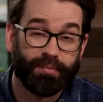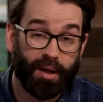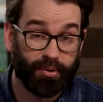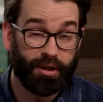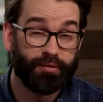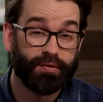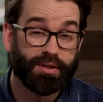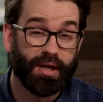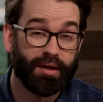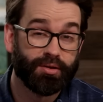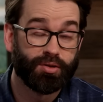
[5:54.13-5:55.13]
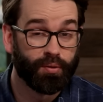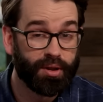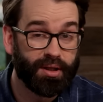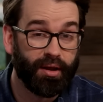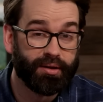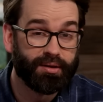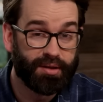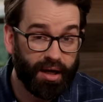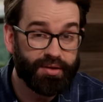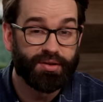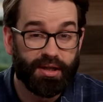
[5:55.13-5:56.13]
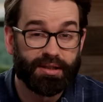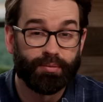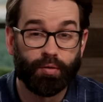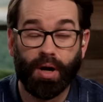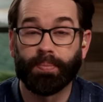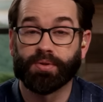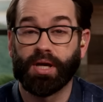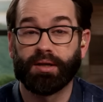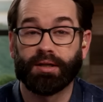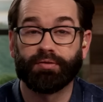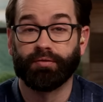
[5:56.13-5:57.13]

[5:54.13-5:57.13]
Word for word: My belief is that storytelling does need to be representative